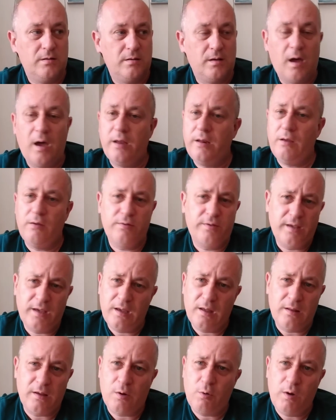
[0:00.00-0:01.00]
I don't think
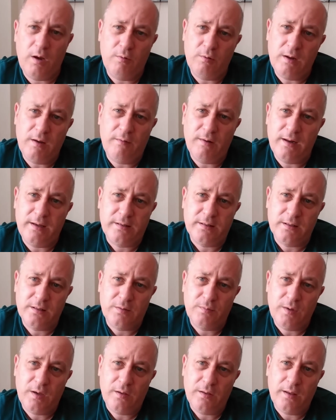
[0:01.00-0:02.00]
that the Queen would ever listen
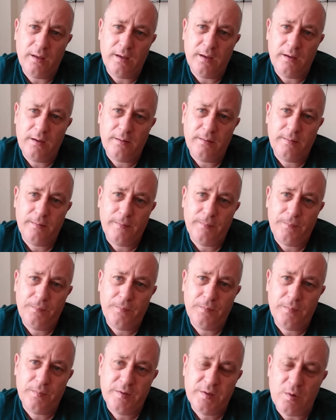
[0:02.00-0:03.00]
to me on that.
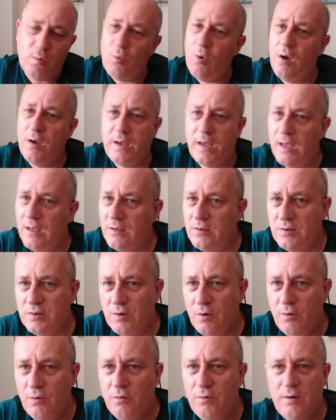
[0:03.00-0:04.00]
So why get
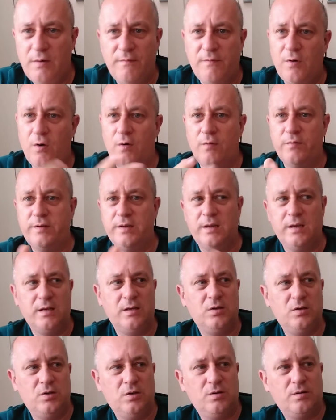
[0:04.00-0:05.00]
so involved in it?
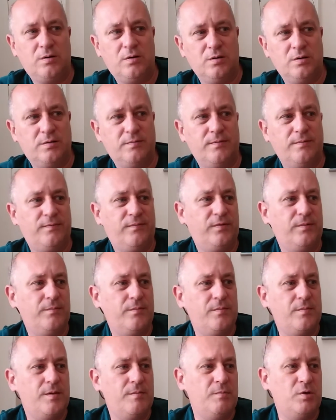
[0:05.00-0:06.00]
Because
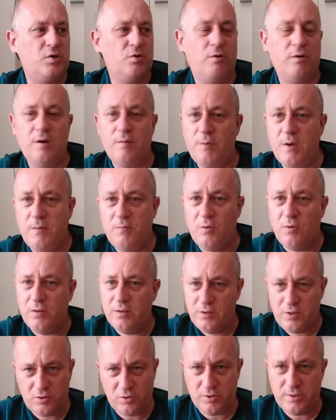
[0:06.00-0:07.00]
from majority of people,
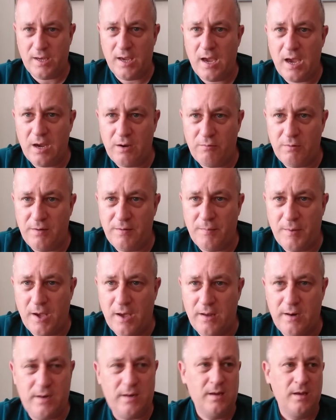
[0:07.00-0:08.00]
they just get angry
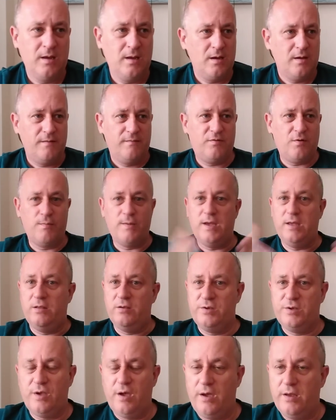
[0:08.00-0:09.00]
about it from either
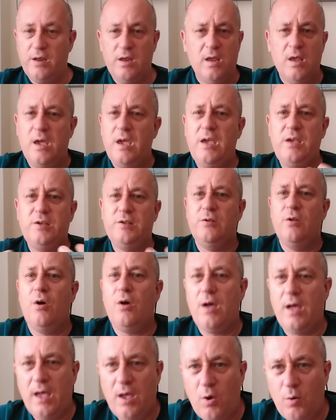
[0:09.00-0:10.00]
side. It's
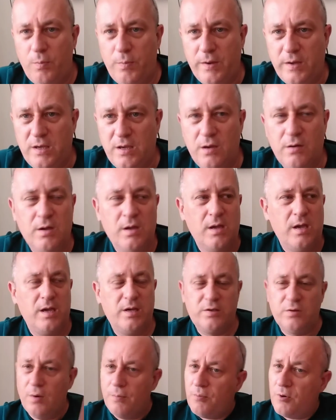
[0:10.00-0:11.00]
not helping you.
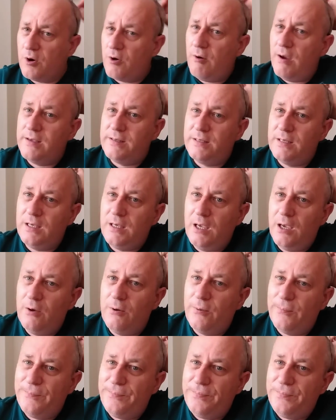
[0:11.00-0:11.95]
It's not progressing you.